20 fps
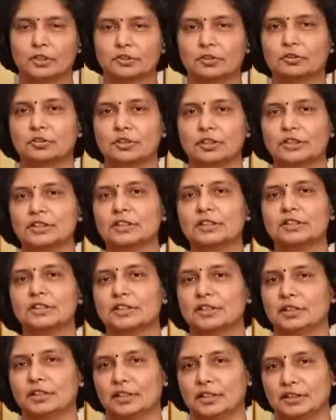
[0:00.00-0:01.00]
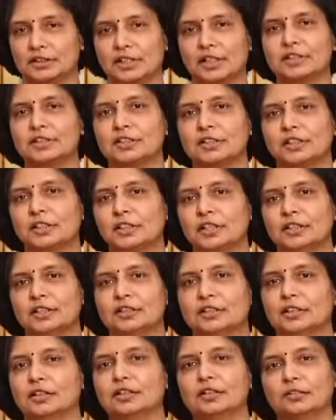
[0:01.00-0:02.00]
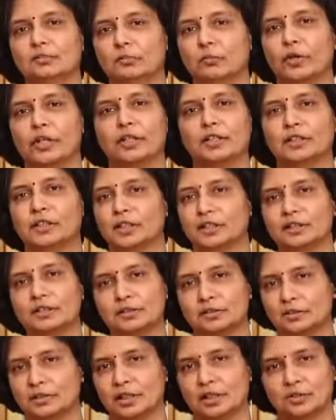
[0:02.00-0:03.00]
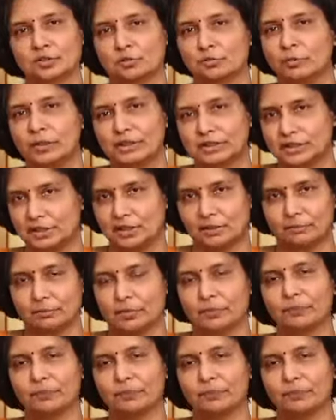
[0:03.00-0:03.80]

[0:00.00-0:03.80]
So this is essentially the why there is there should be sleep.